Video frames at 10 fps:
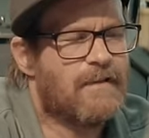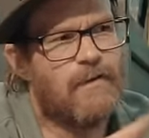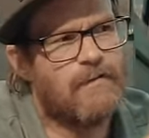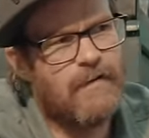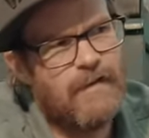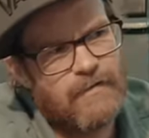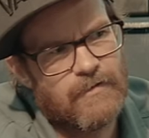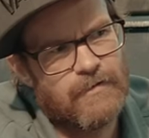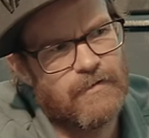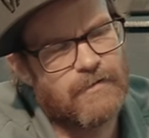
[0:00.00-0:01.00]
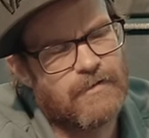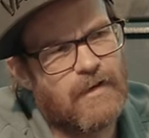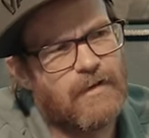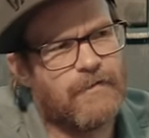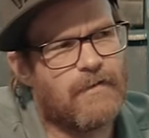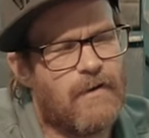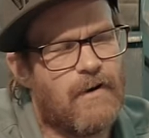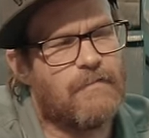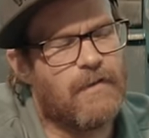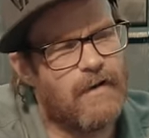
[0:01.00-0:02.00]
Still a leak on the other side of the
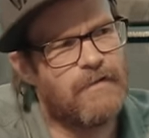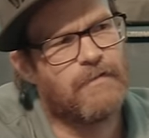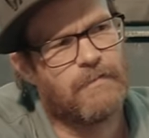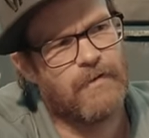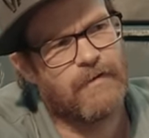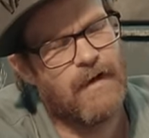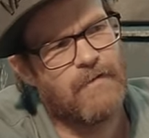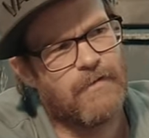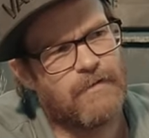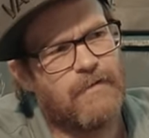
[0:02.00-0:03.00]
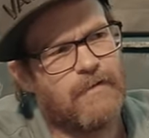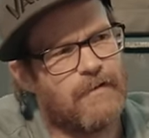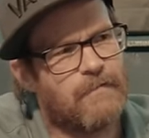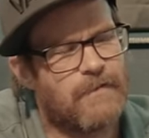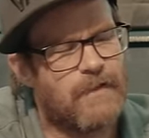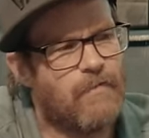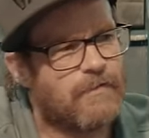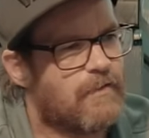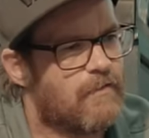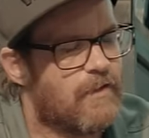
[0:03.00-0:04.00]
carb. I need to put a camera there and see
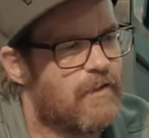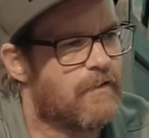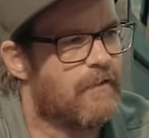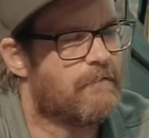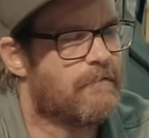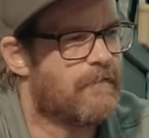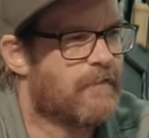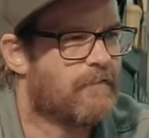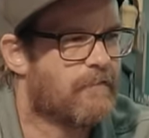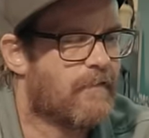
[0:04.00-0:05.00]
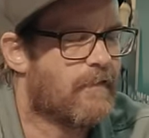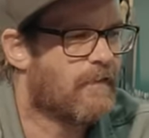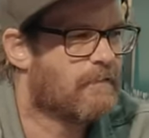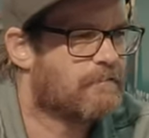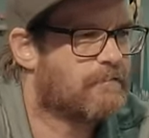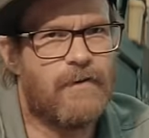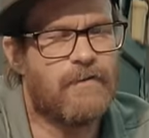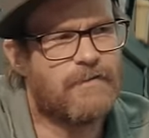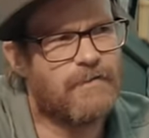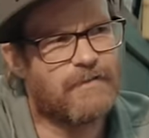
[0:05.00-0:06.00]
what's going on.
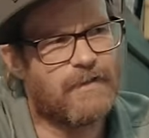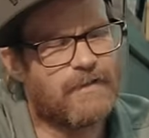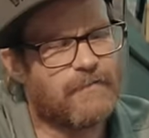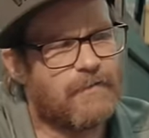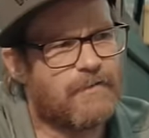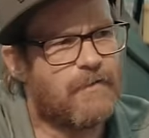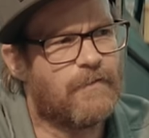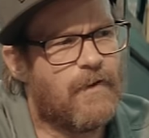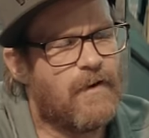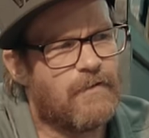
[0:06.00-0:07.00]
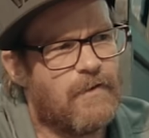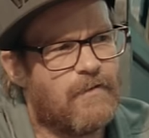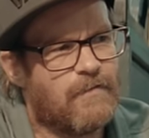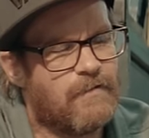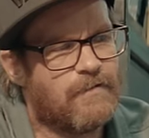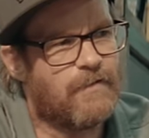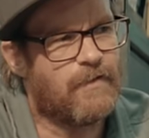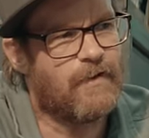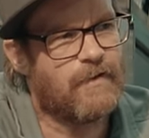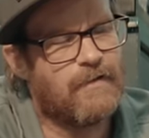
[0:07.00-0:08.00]
Fairly successful so far though, don't you
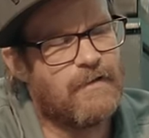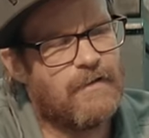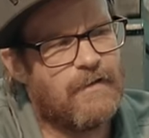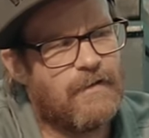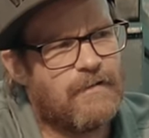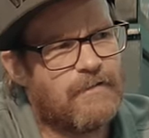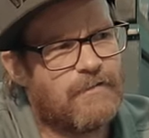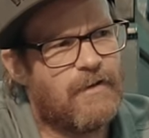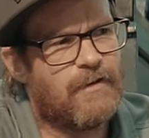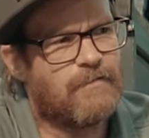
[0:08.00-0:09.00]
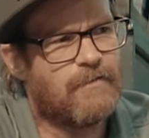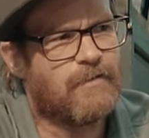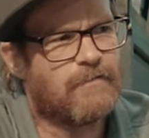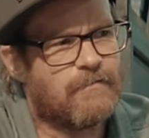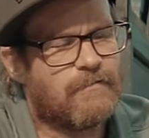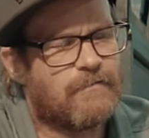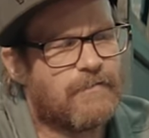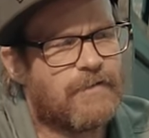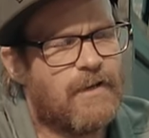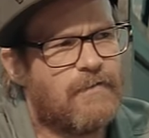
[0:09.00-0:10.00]
think? Starting to
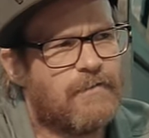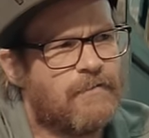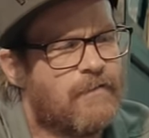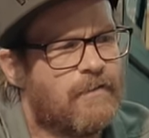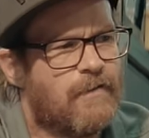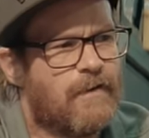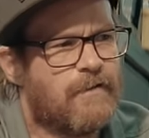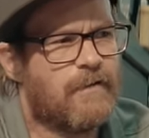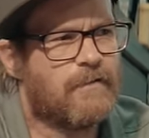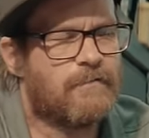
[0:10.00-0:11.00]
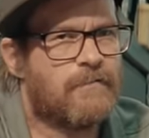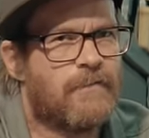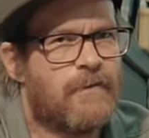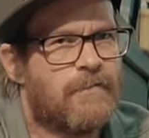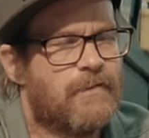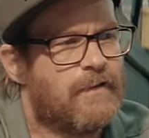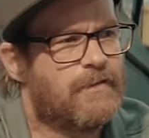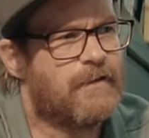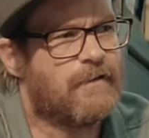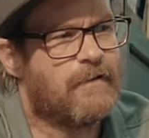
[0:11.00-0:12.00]
sound and run like a normal
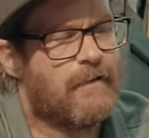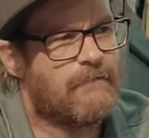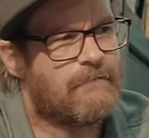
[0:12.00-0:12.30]
engine.